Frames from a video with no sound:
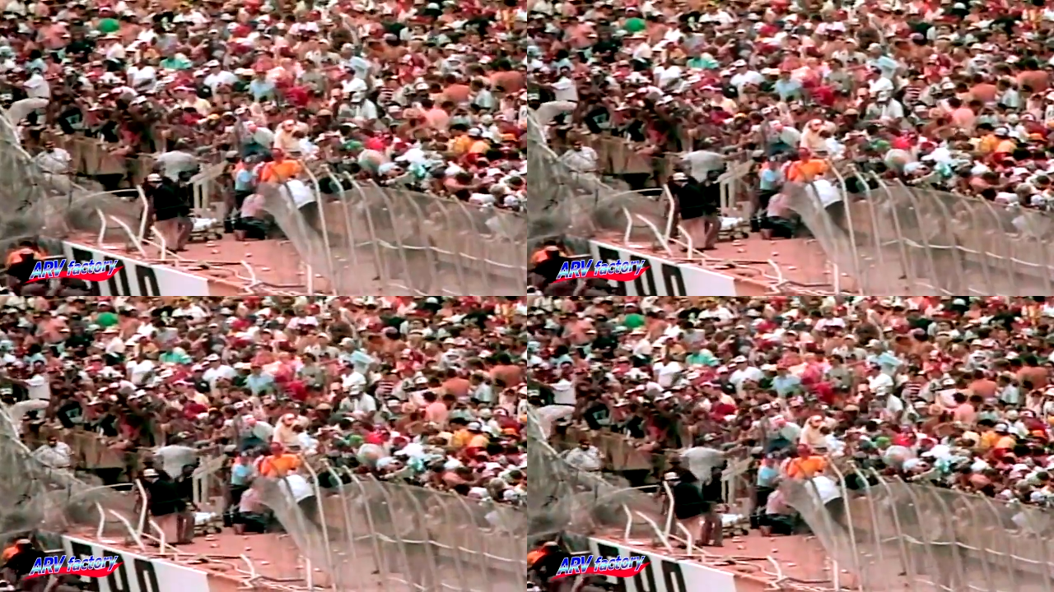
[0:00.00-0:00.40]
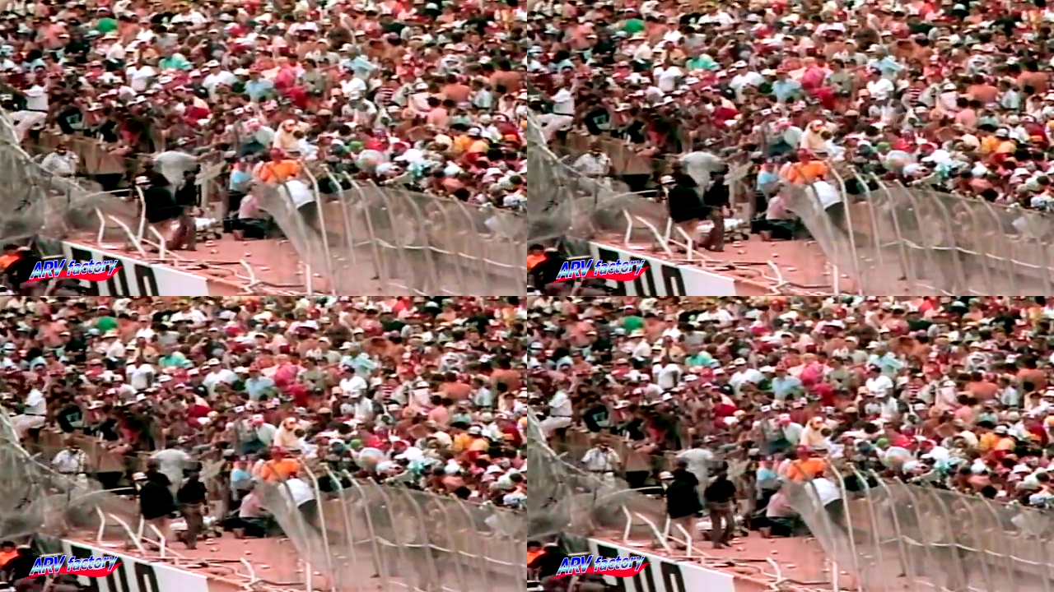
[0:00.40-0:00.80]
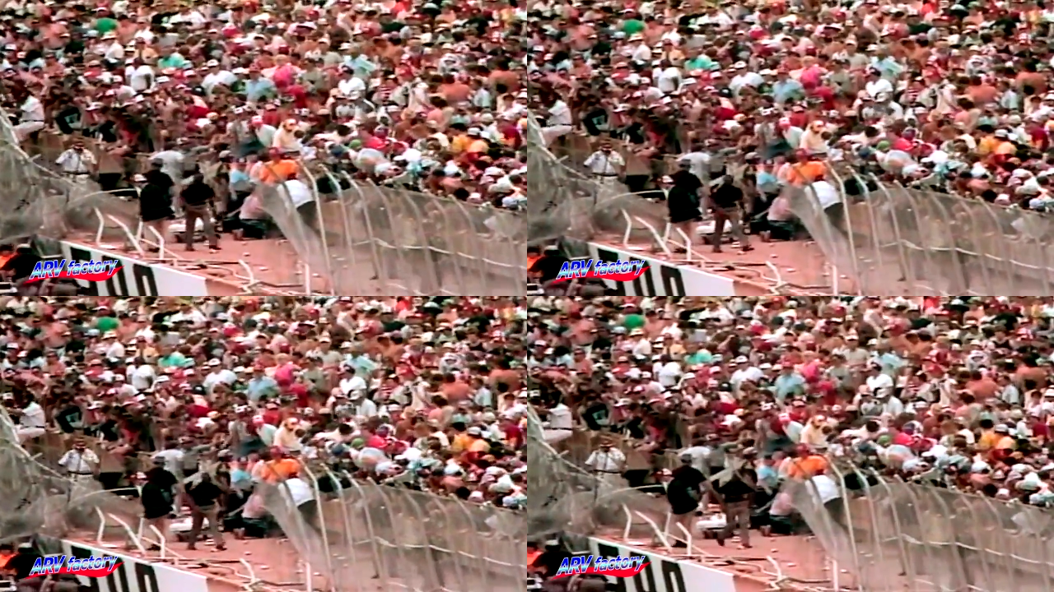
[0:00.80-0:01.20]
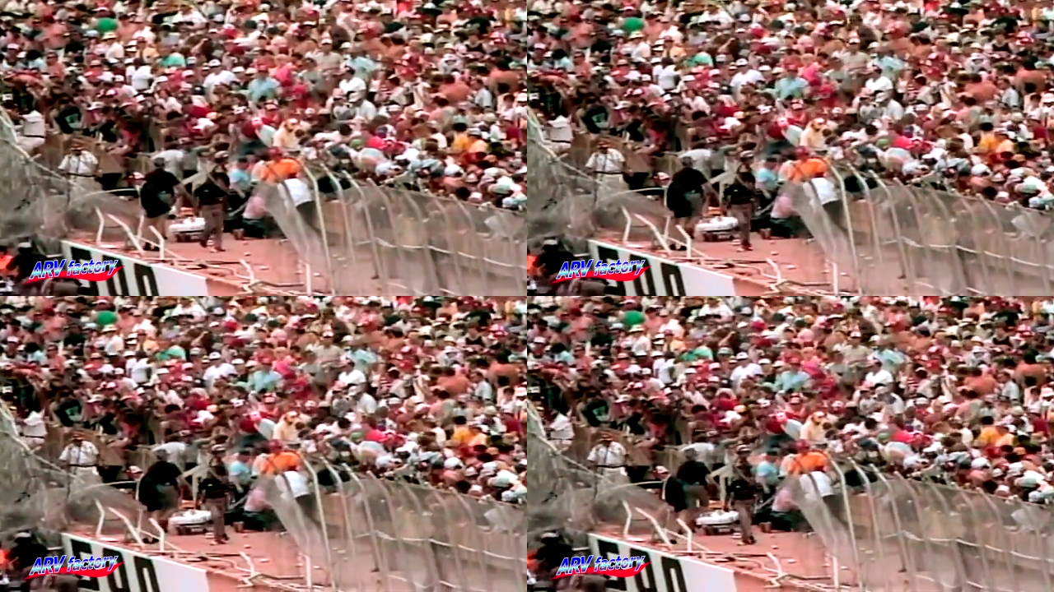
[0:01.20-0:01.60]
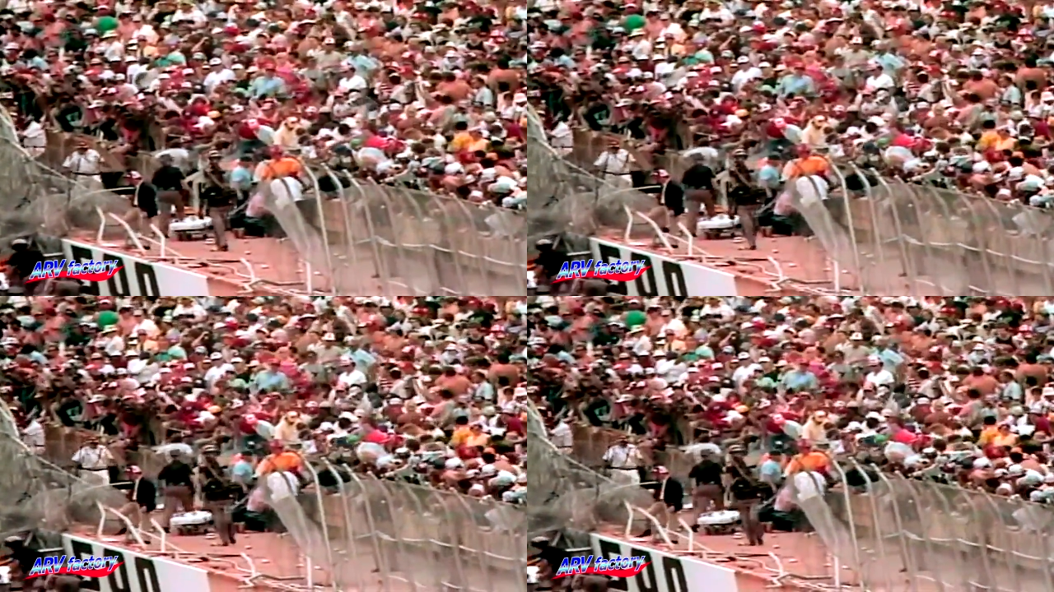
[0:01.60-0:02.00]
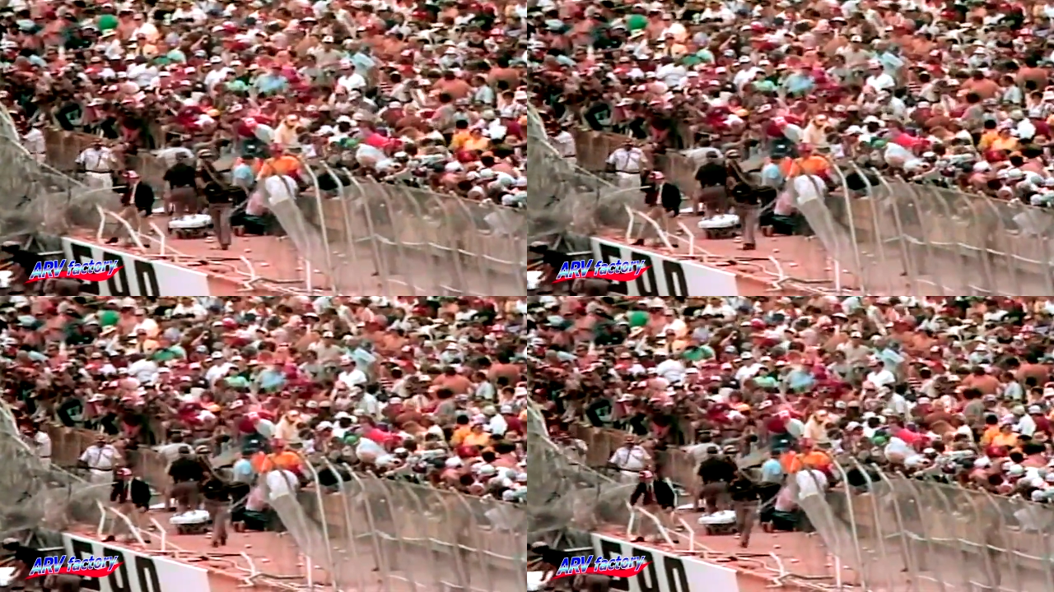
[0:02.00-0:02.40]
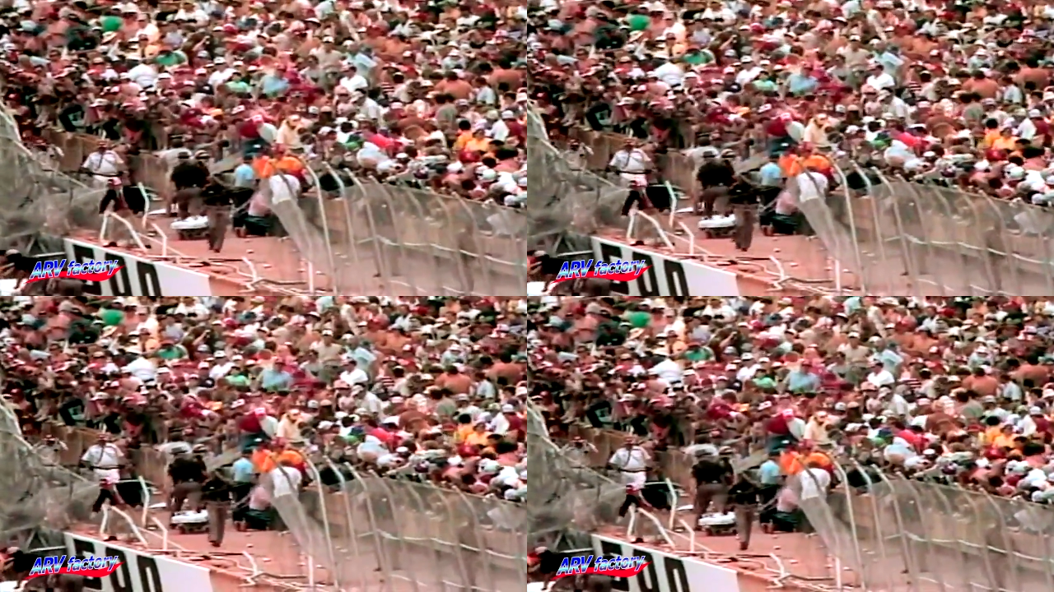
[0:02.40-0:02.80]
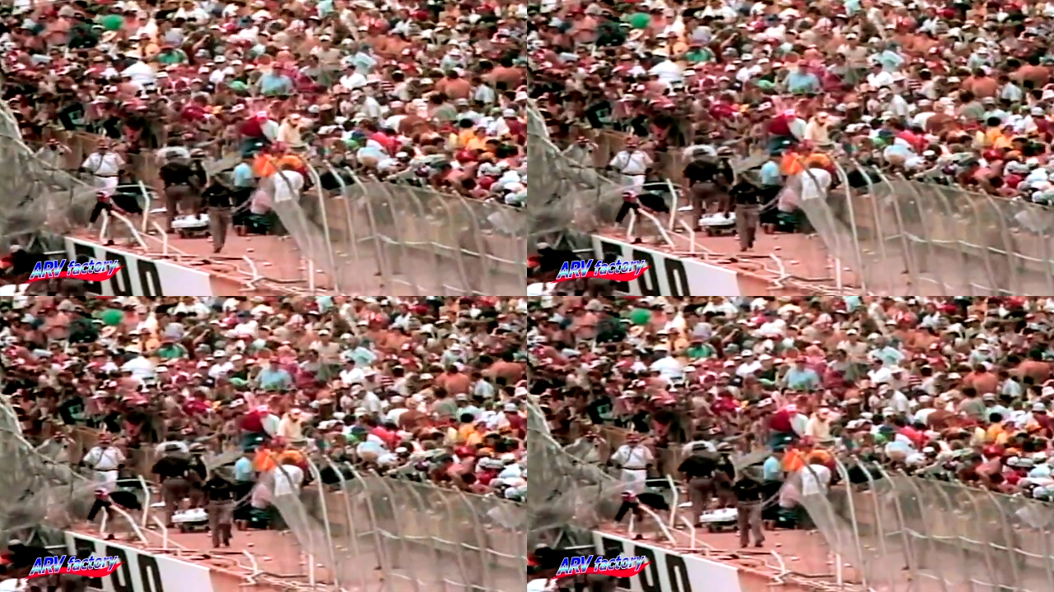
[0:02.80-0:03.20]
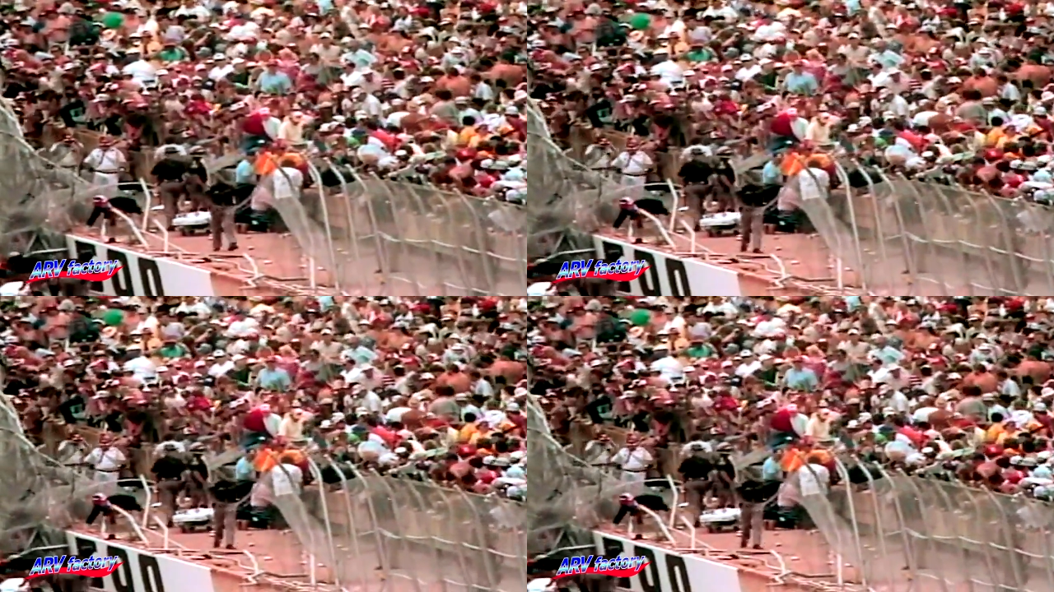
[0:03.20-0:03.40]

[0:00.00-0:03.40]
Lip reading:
[unreadable: no face in view]